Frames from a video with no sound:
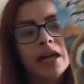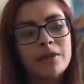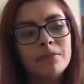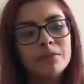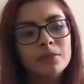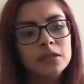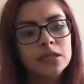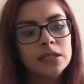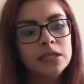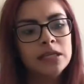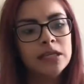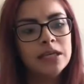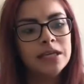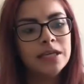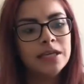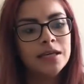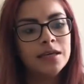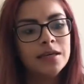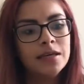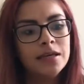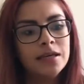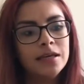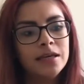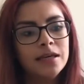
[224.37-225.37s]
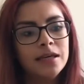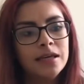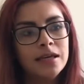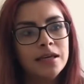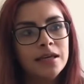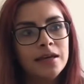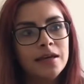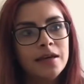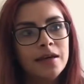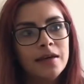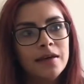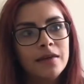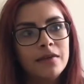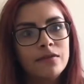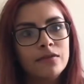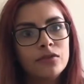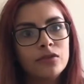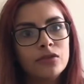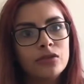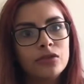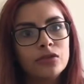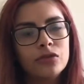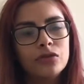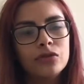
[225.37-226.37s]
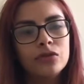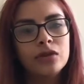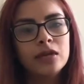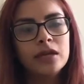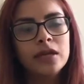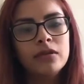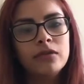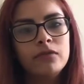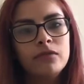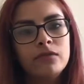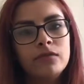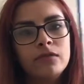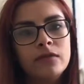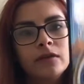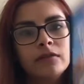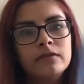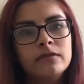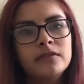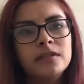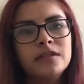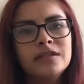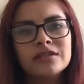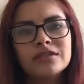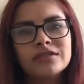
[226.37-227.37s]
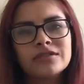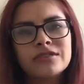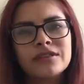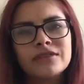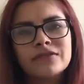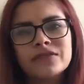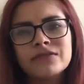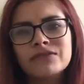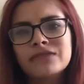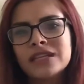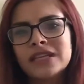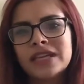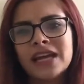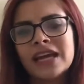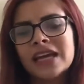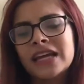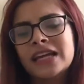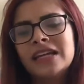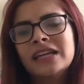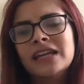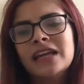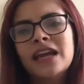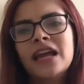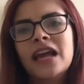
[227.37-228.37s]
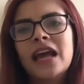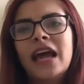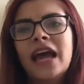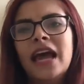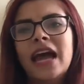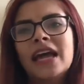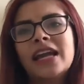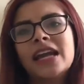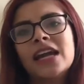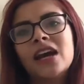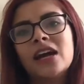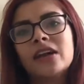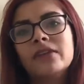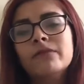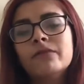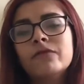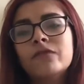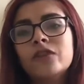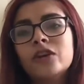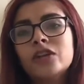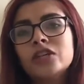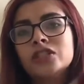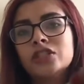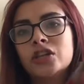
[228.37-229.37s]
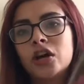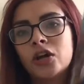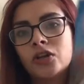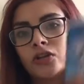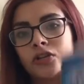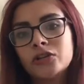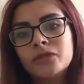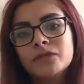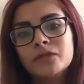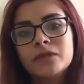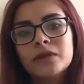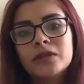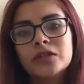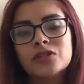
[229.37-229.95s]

I believe, $3.50 or $3.59, and I got them for $1.